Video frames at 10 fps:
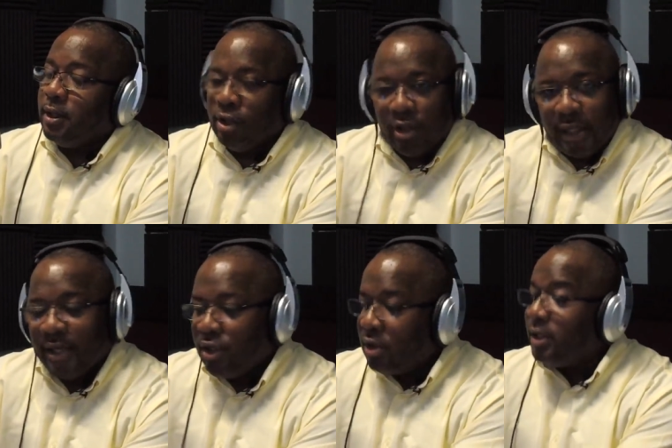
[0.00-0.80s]
Look
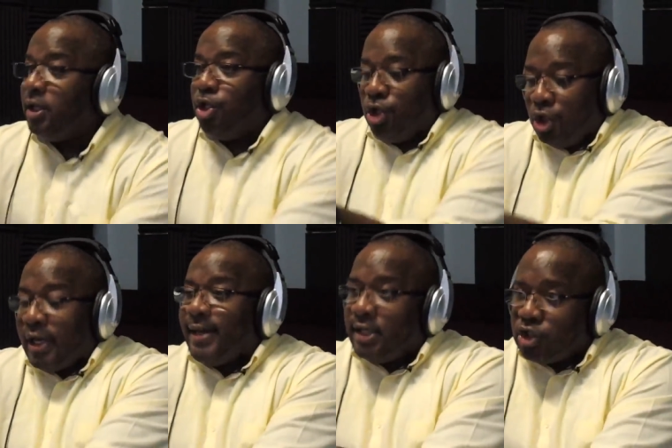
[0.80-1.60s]
at look
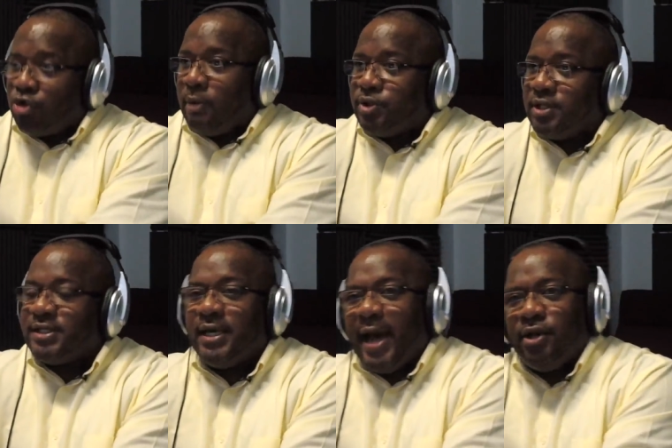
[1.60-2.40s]
look at the scripture.
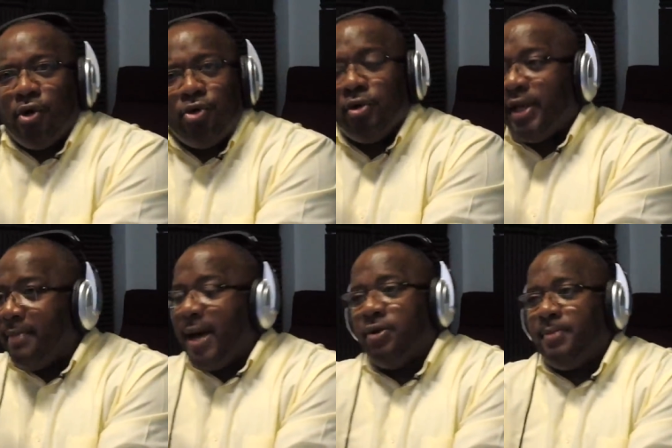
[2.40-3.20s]
See, I know you can
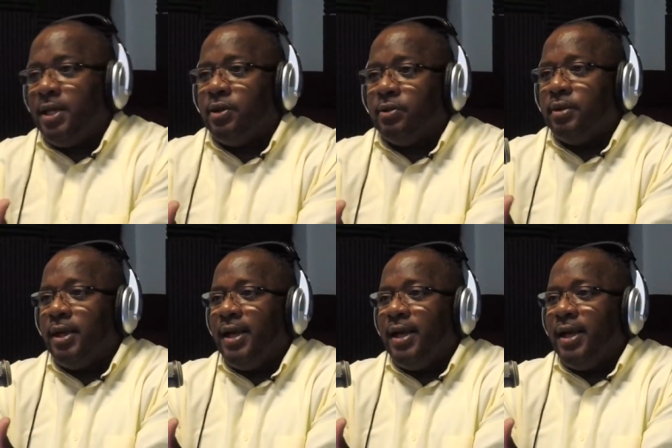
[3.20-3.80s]
get mad at me, you know.